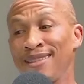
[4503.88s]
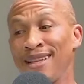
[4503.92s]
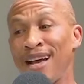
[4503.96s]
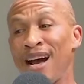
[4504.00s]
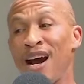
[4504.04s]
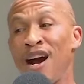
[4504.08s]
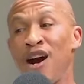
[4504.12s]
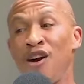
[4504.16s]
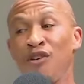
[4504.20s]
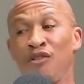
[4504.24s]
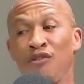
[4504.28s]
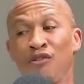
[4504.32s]

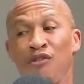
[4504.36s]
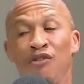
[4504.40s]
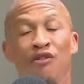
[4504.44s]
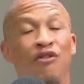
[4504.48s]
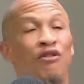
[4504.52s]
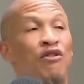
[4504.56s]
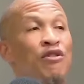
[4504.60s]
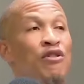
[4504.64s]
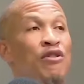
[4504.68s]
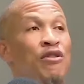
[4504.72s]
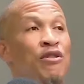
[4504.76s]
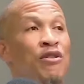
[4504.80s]
out
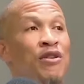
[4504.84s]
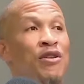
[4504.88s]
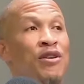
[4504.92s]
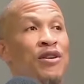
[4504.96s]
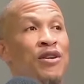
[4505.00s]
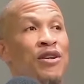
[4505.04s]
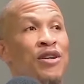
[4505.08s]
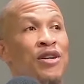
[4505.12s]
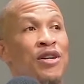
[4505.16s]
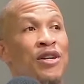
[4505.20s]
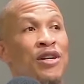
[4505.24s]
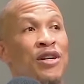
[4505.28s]

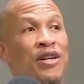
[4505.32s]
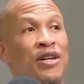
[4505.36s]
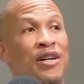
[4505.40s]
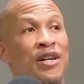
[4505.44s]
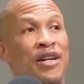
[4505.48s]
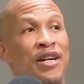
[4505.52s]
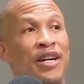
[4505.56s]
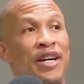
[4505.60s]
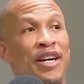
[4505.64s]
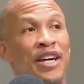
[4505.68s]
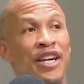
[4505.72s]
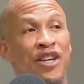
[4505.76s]

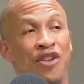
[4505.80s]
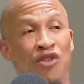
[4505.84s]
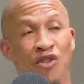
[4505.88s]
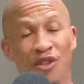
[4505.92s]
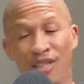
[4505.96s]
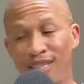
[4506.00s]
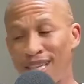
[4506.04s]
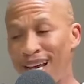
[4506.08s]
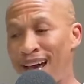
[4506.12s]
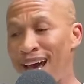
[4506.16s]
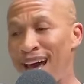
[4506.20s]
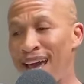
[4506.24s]
in your
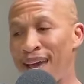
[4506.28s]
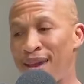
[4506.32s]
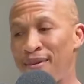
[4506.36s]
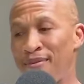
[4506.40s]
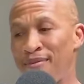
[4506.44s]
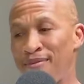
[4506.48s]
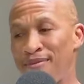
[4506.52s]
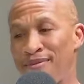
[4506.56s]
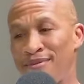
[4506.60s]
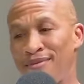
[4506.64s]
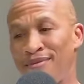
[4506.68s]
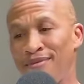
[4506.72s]
time
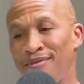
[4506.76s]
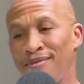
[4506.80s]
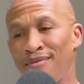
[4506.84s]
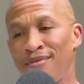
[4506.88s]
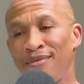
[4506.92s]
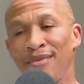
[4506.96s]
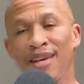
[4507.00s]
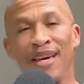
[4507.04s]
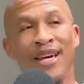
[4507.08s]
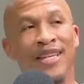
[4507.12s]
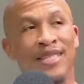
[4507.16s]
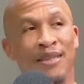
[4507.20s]

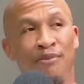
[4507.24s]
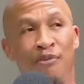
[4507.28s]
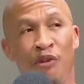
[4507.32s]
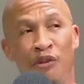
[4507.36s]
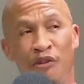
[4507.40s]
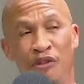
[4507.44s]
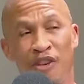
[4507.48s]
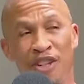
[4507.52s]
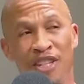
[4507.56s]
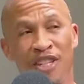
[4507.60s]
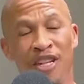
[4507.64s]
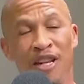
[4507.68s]
as a
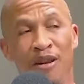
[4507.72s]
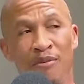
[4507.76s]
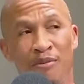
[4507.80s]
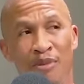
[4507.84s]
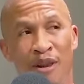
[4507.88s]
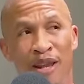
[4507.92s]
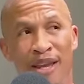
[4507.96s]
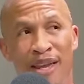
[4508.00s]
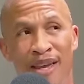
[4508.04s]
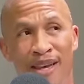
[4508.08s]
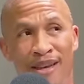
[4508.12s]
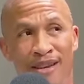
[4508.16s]
professional
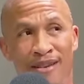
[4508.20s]
player?